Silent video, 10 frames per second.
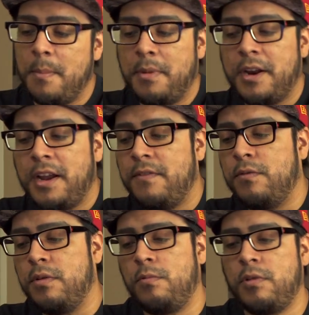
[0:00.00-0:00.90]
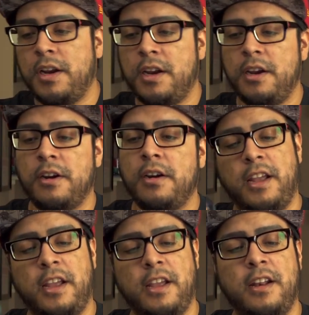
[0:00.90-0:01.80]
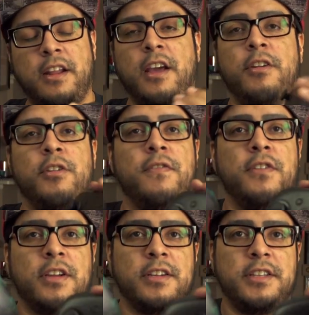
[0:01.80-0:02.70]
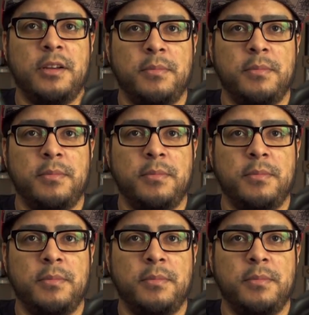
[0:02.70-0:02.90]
but I have one right here, and I don't know if you can tell,